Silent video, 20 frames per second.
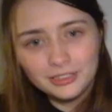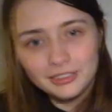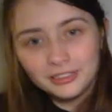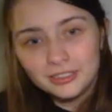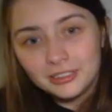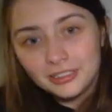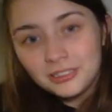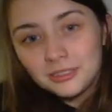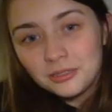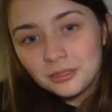
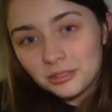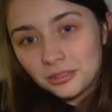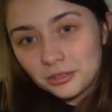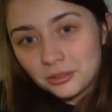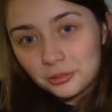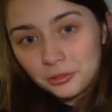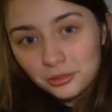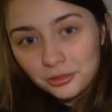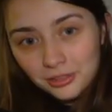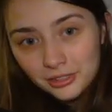This was a
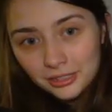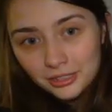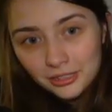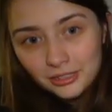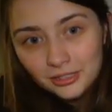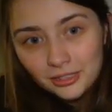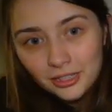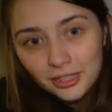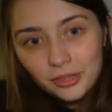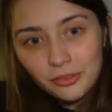cool
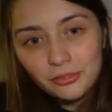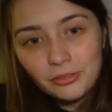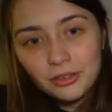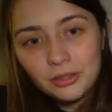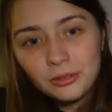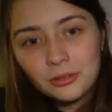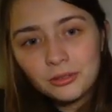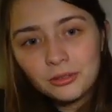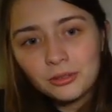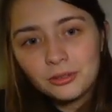thing. I
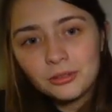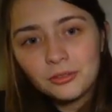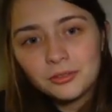found all